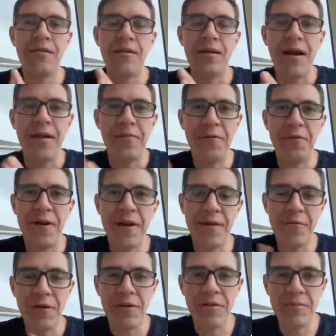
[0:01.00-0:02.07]
Hi everyone, and
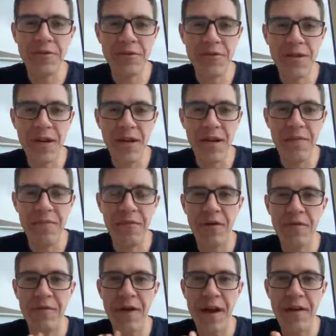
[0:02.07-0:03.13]
welcome to day
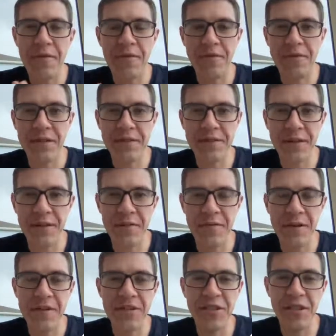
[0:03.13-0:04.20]
45 of this
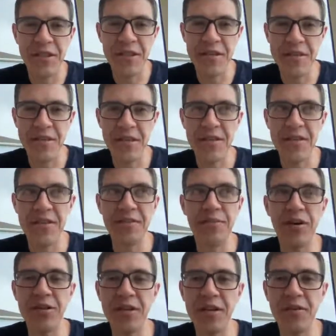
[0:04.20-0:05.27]
artificial intelligence
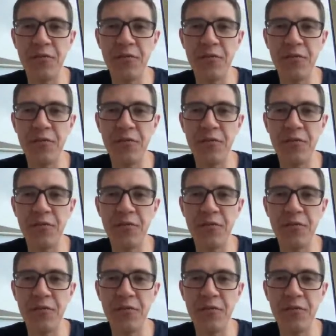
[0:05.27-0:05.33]
project